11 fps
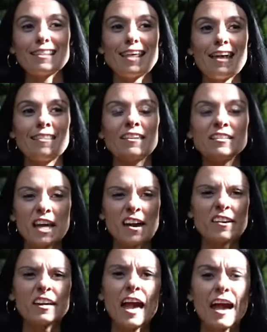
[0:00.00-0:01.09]
then this
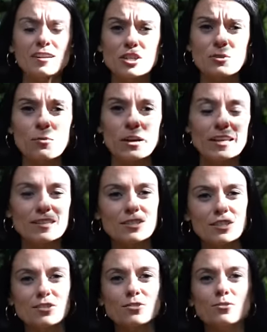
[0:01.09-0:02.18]
area actually went
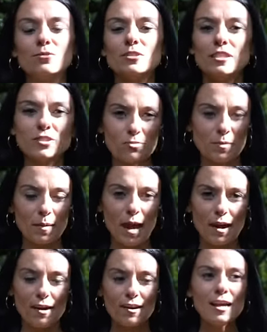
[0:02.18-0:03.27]
into
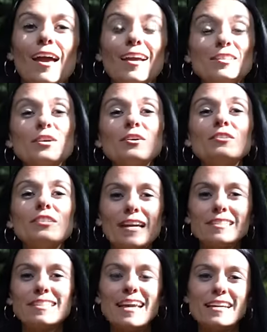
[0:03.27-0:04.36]
disrepair until
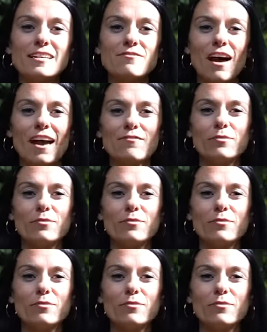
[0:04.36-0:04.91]
1985,